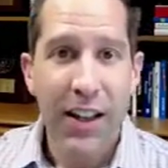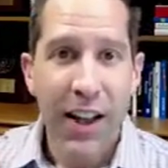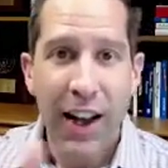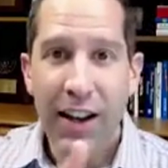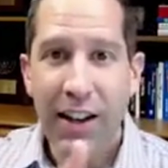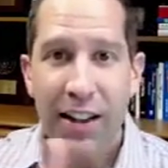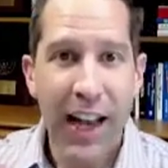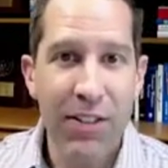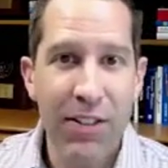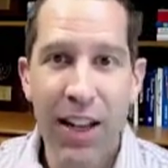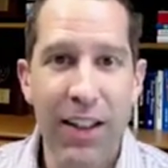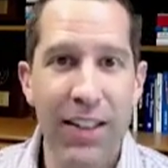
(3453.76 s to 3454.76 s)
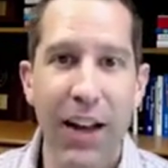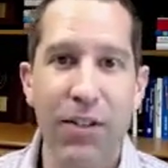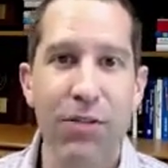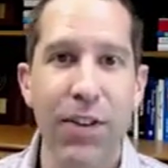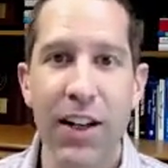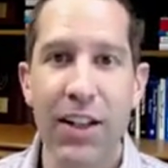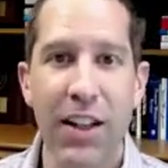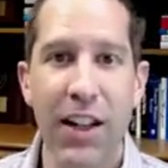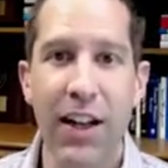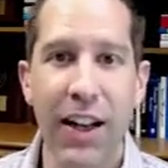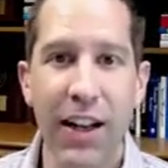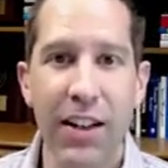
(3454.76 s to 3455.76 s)
navigate that fine
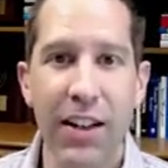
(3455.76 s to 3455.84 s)
line.